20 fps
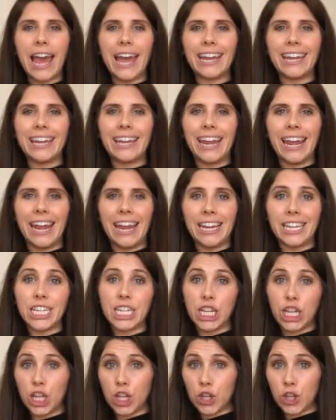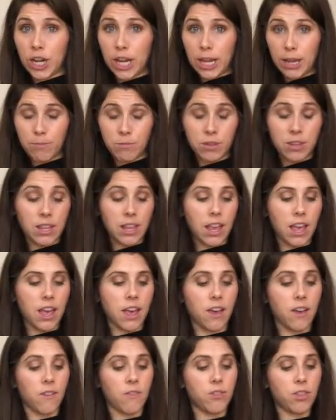in 18 grams
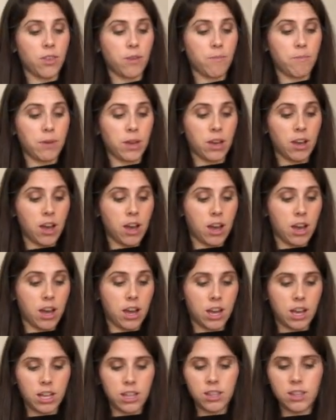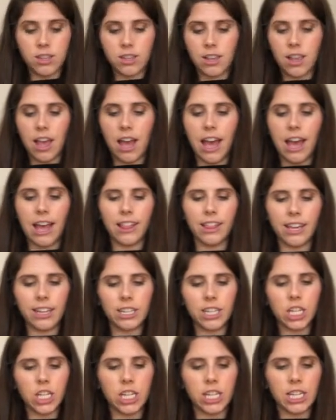of the pecans. I like
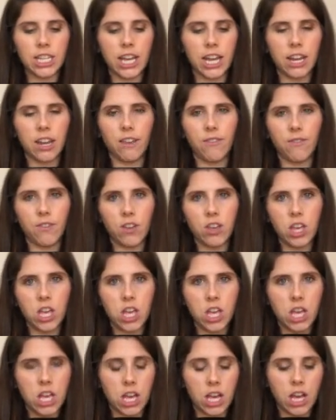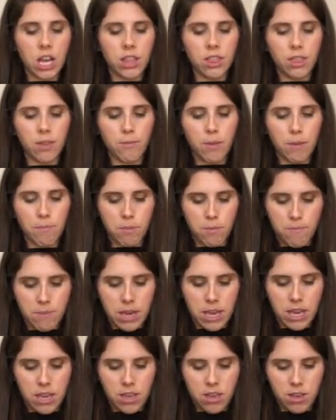to just kind of cut them up a bit.